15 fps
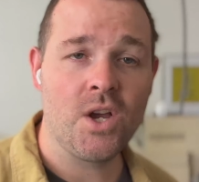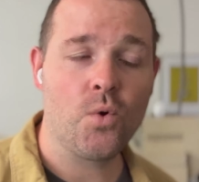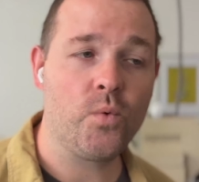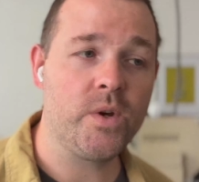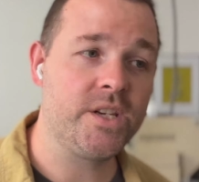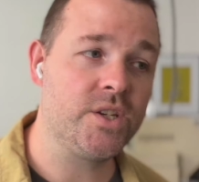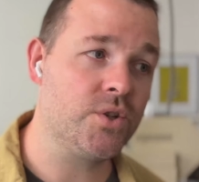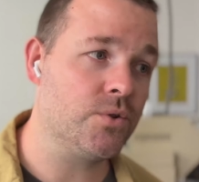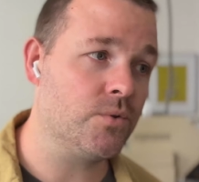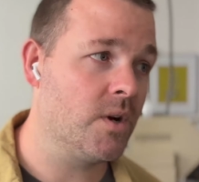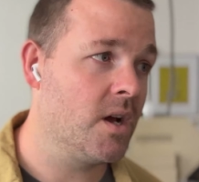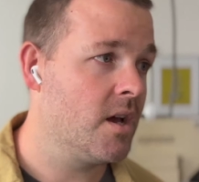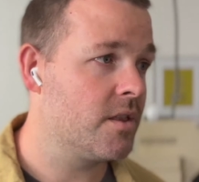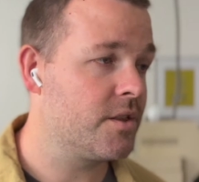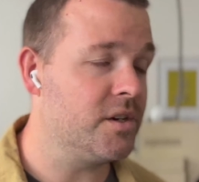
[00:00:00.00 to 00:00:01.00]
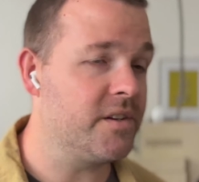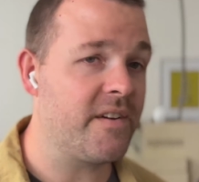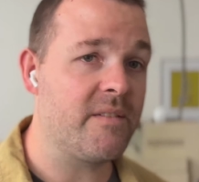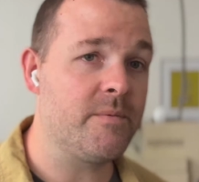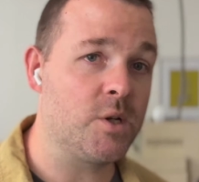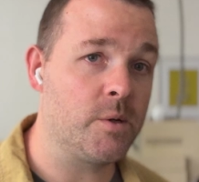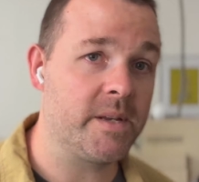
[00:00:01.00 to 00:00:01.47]
We do
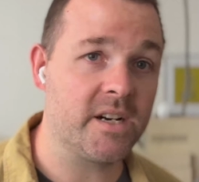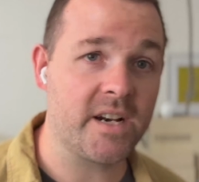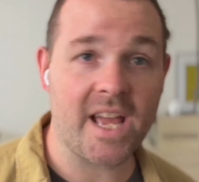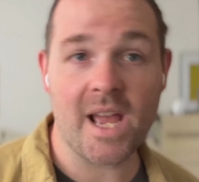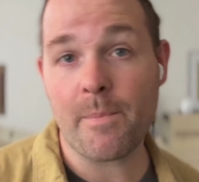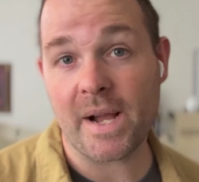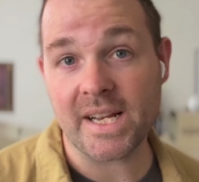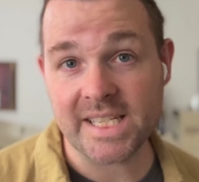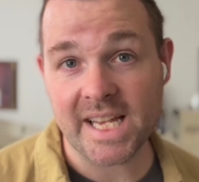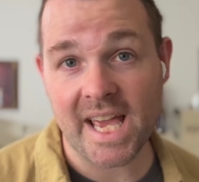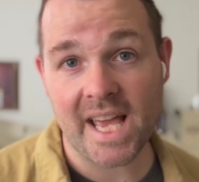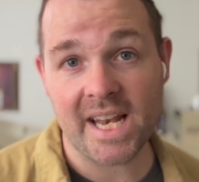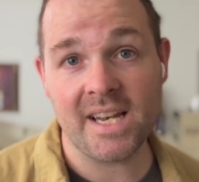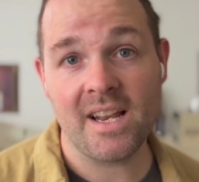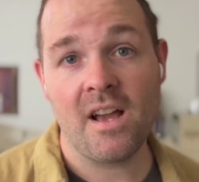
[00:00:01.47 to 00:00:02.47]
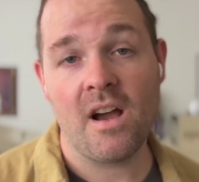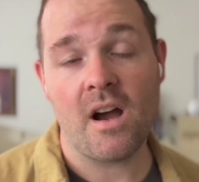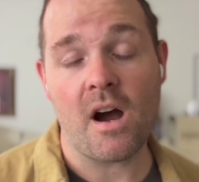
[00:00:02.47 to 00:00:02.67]
35 millimeter to 8x10.